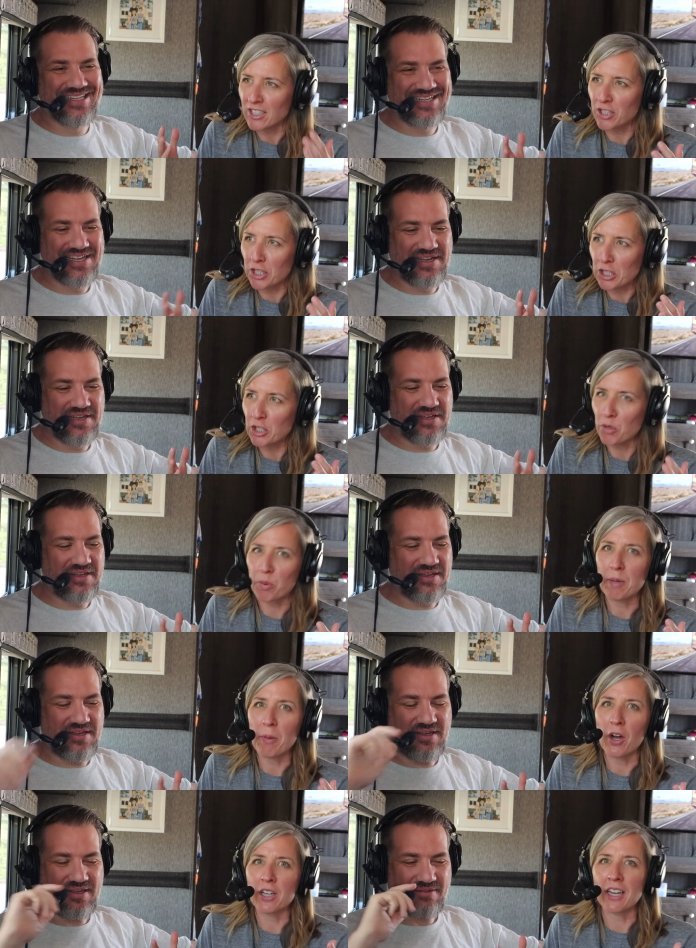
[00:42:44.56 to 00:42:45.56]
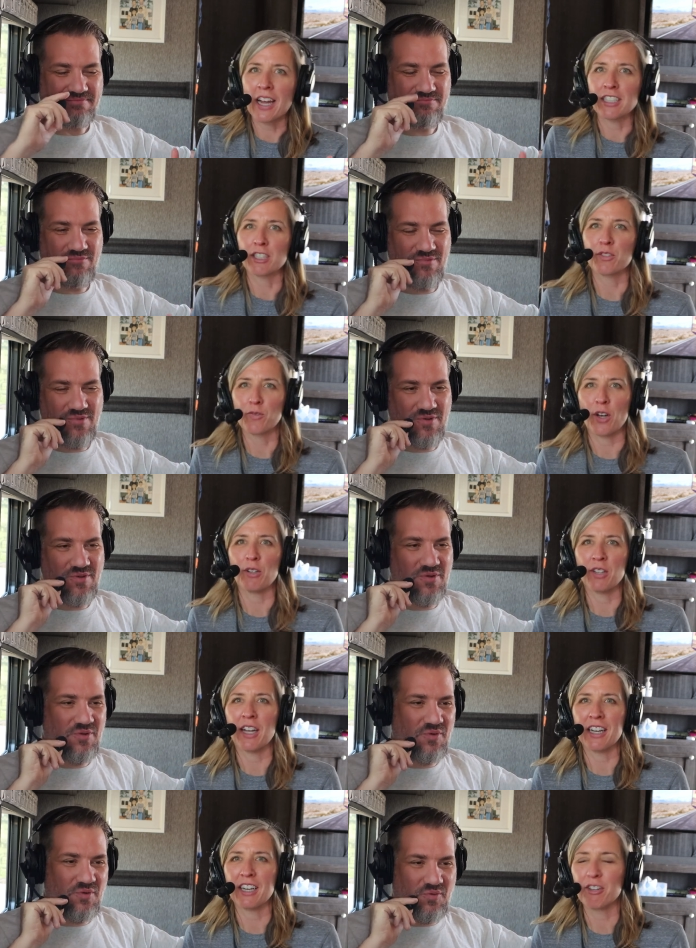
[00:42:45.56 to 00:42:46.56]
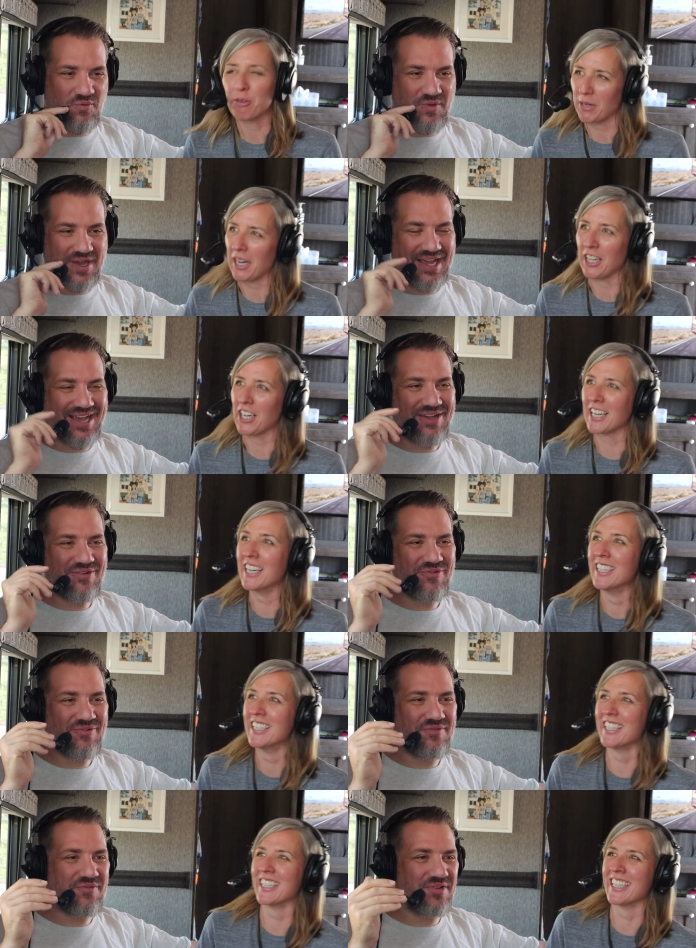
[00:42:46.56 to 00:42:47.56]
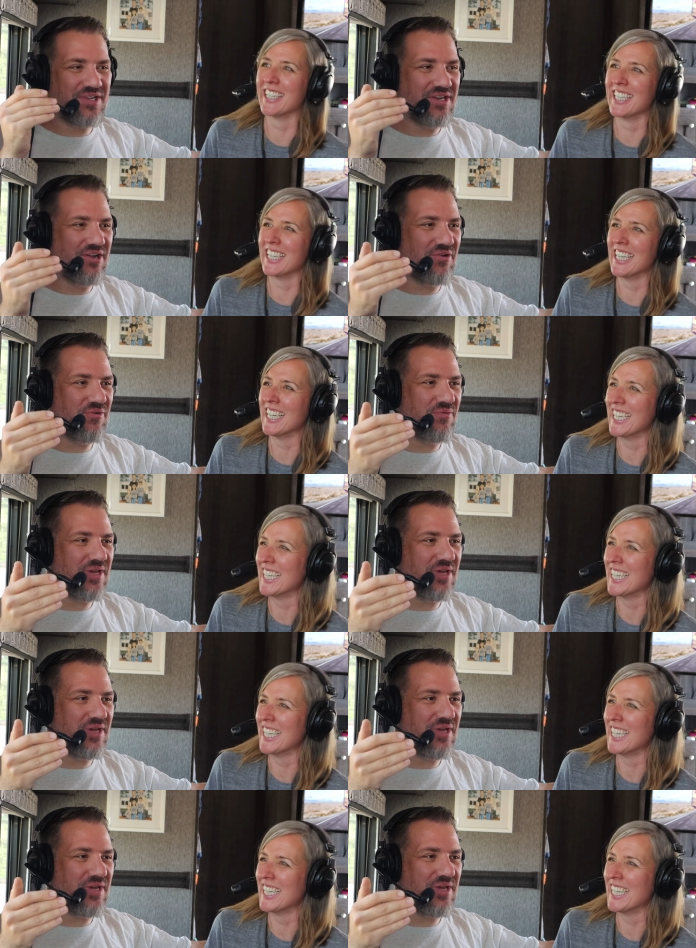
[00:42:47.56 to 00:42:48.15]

Speaker 1: as these three podcasts felt like creating. you know,